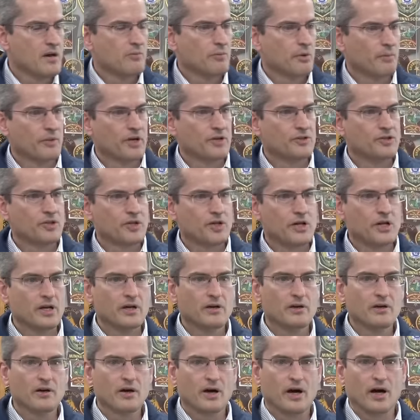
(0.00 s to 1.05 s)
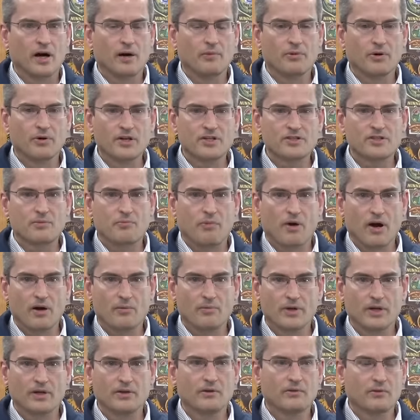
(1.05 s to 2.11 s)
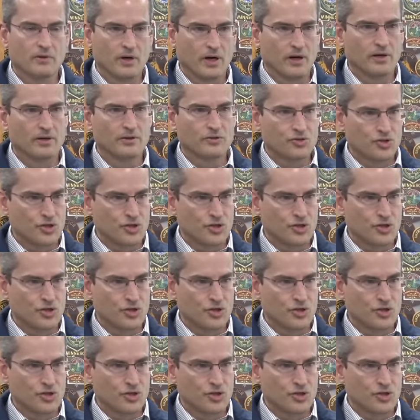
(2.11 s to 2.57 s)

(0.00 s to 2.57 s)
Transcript: Bemidji uh, Police Department uh,